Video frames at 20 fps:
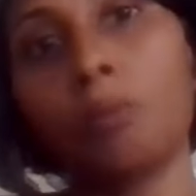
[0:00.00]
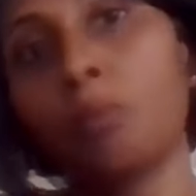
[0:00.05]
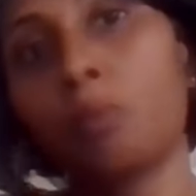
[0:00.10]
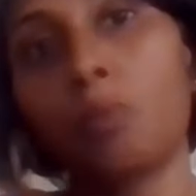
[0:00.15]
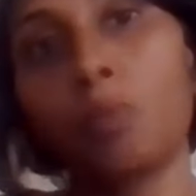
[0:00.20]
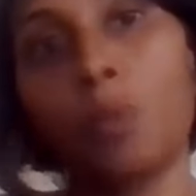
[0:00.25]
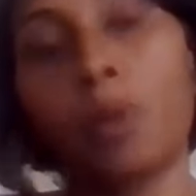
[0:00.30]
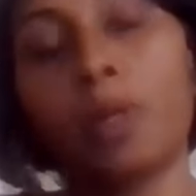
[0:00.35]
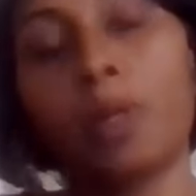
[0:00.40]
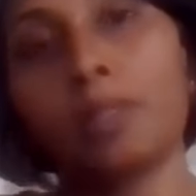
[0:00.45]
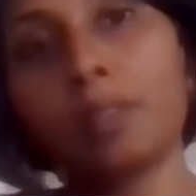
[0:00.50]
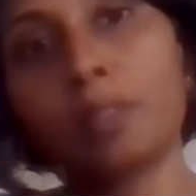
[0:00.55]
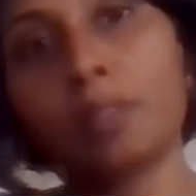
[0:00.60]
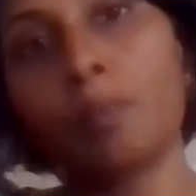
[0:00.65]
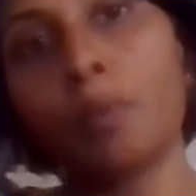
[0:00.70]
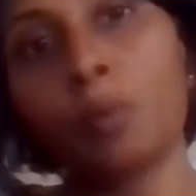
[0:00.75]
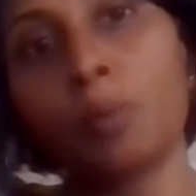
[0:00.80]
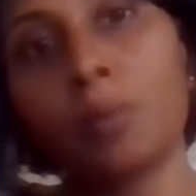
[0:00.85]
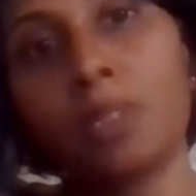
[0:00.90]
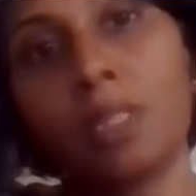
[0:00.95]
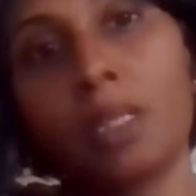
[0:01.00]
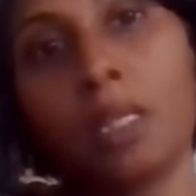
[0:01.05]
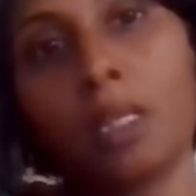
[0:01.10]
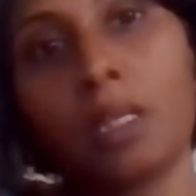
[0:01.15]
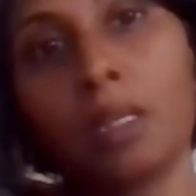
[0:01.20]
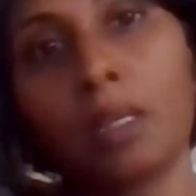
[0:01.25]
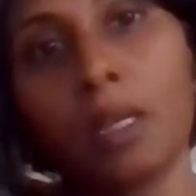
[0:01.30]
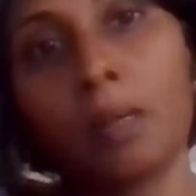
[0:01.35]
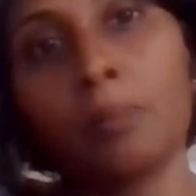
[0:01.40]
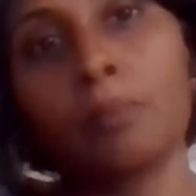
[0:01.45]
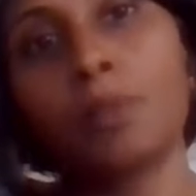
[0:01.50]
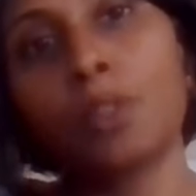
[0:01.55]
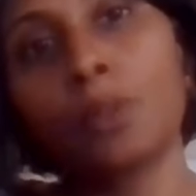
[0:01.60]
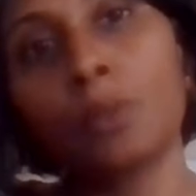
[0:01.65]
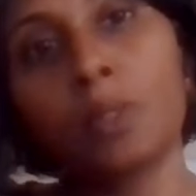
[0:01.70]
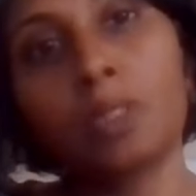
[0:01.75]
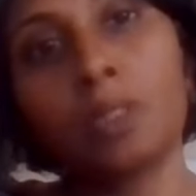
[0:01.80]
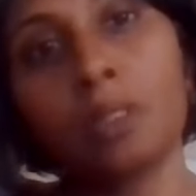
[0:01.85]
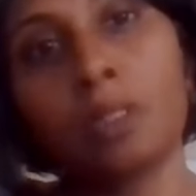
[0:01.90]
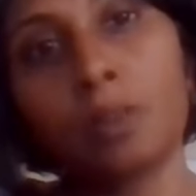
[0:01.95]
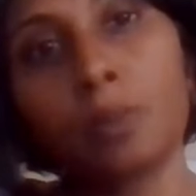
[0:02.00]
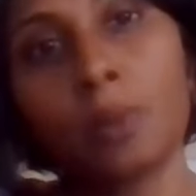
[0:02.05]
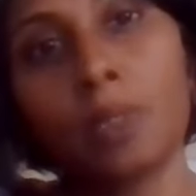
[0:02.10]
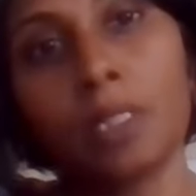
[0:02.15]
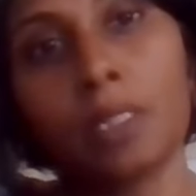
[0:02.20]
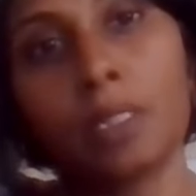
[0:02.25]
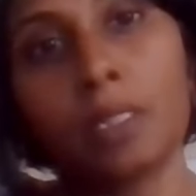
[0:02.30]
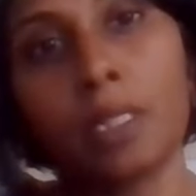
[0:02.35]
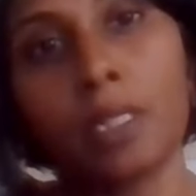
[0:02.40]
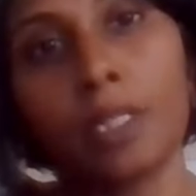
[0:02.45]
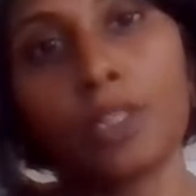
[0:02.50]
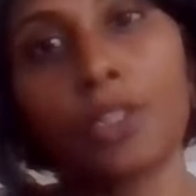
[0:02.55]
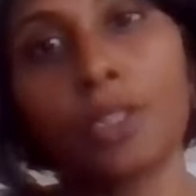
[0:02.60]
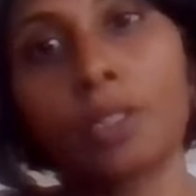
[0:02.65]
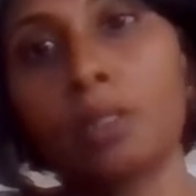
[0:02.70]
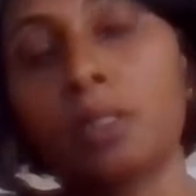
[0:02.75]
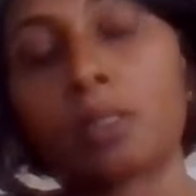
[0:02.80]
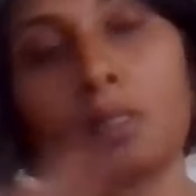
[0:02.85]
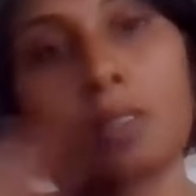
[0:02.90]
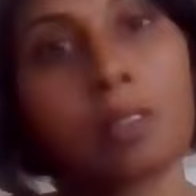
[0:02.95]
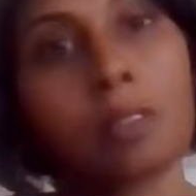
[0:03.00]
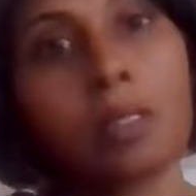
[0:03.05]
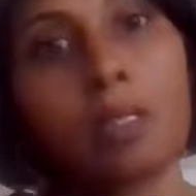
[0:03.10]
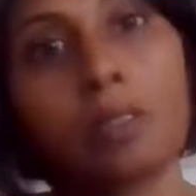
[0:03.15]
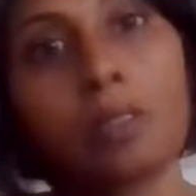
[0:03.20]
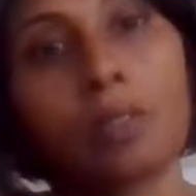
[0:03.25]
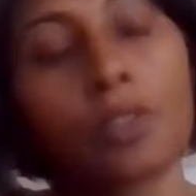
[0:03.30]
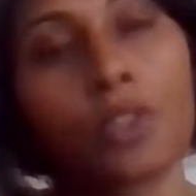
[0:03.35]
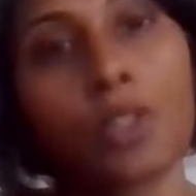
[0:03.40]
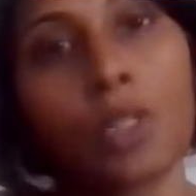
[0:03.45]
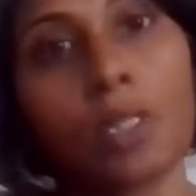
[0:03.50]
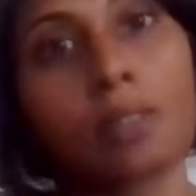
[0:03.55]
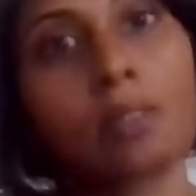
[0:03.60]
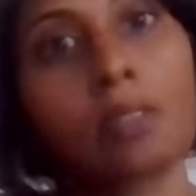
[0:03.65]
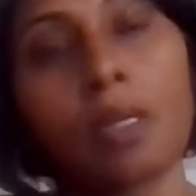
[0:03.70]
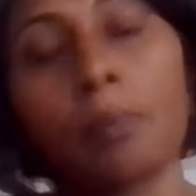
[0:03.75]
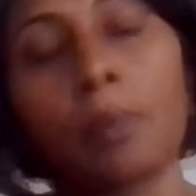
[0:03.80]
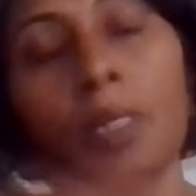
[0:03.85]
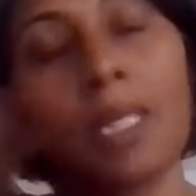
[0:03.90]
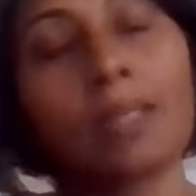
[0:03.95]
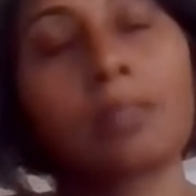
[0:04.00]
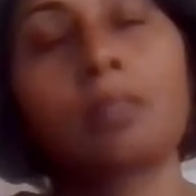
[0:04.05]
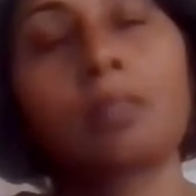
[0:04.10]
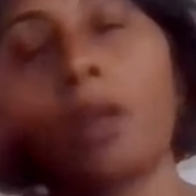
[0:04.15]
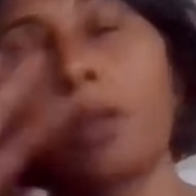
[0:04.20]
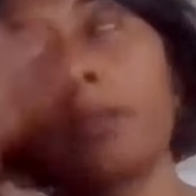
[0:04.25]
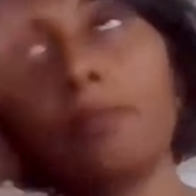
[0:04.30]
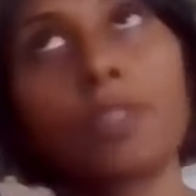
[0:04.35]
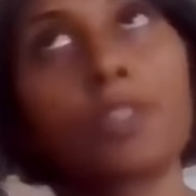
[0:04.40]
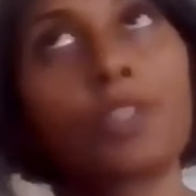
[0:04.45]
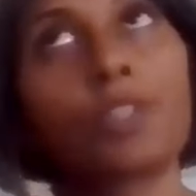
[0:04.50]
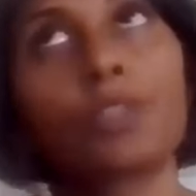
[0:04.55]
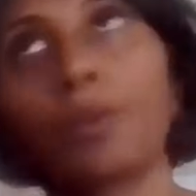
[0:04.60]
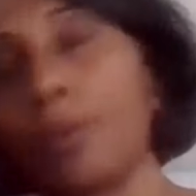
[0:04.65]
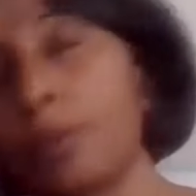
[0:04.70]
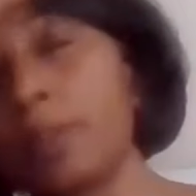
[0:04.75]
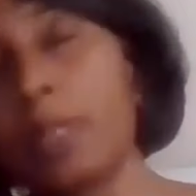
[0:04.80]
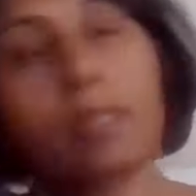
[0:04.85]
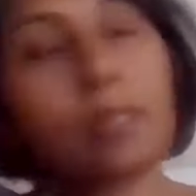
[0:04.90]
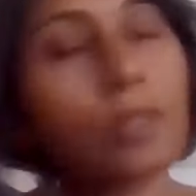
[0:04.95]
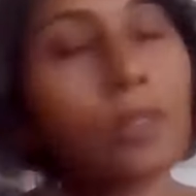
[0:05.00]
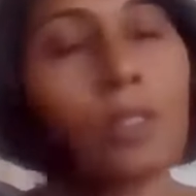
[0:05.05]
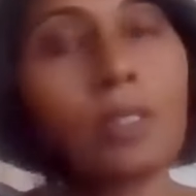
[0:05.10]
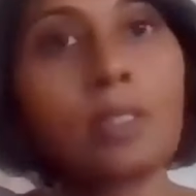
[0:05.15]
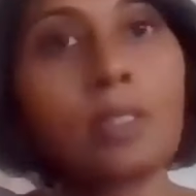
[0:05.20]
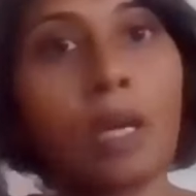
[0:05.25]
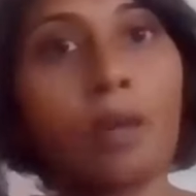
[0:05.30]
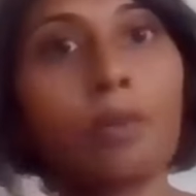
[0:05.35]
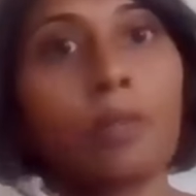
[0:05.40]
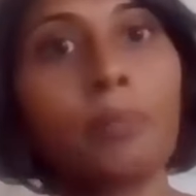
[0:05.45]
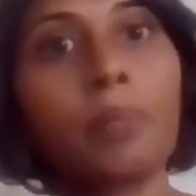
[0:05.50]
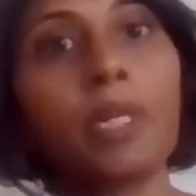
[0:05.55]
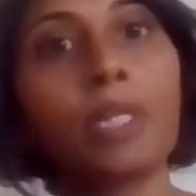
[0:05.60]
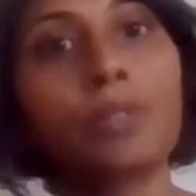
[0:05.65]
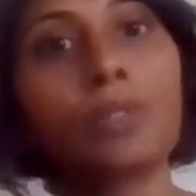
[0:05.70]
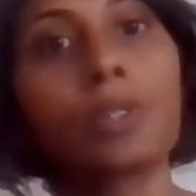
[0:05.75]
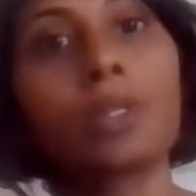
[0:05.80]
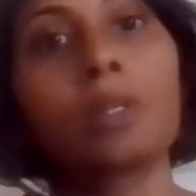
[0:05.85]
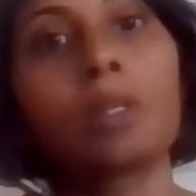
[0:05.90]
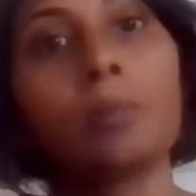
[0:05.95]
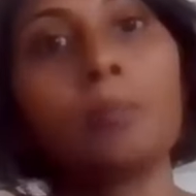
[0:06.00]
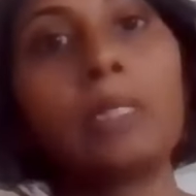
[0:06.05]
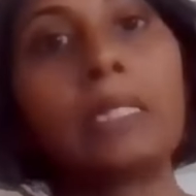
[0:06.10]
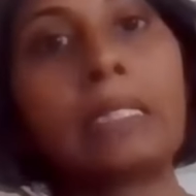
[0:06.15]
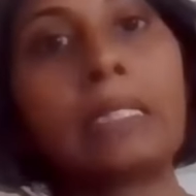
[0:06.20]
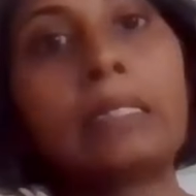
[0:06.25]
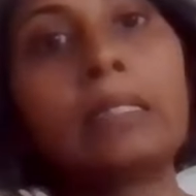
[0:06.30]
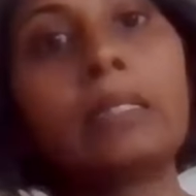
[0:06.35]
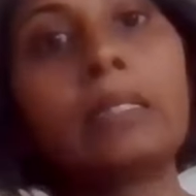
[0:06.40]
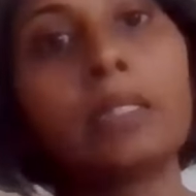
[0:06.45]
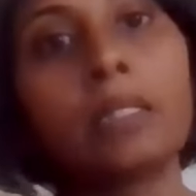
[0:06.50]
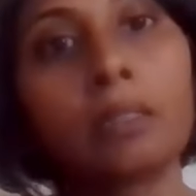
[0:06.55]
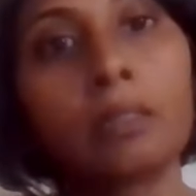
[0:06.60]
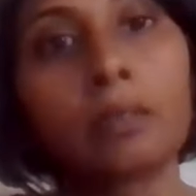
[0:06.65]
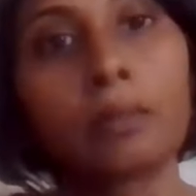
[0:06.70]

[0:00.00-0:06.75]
Whereas the moment they come to a third world nation, it's just, I mean, that's not even shown, that's just out of the picture completely.